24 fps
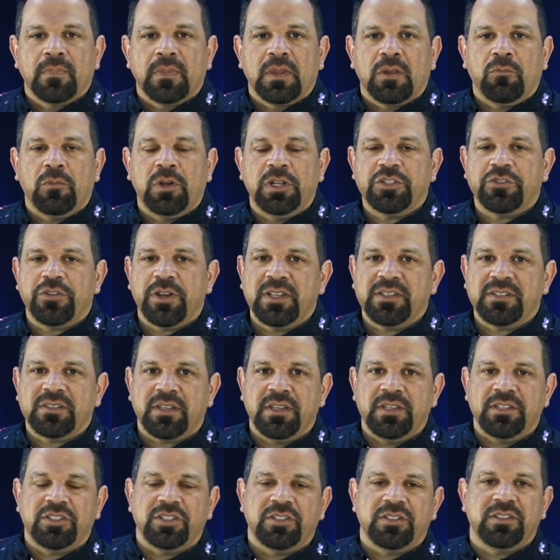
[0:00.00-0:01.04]
One
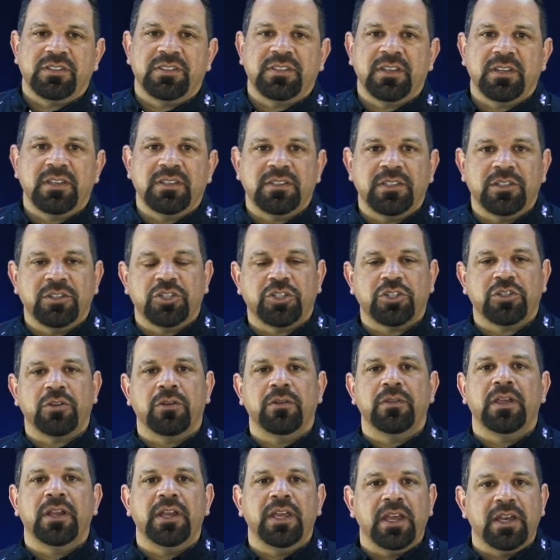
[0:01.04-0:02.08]
translation says, ensure
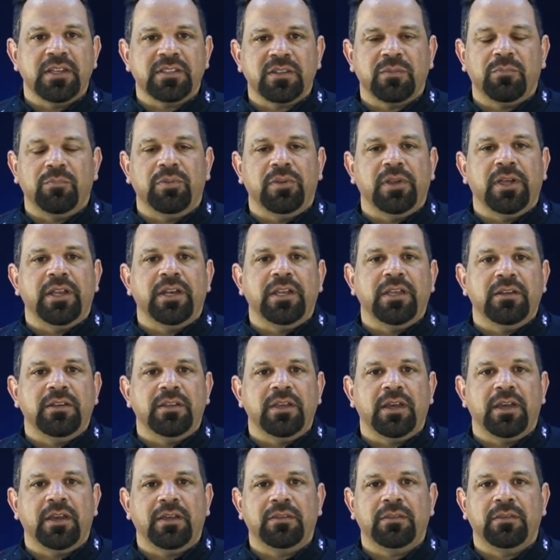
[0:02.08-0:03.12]
that he has a bloody
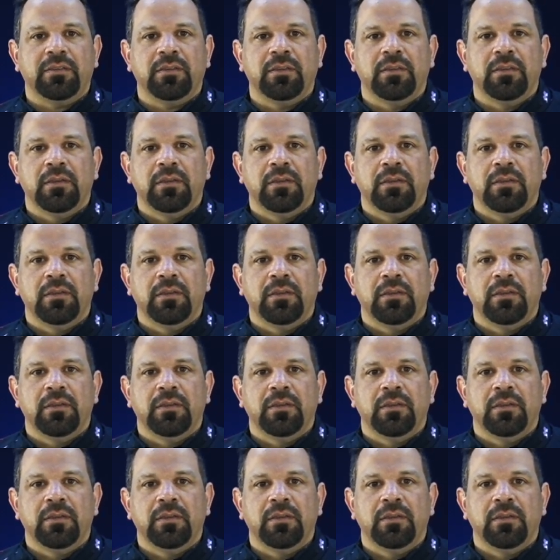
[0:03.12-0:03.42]
death.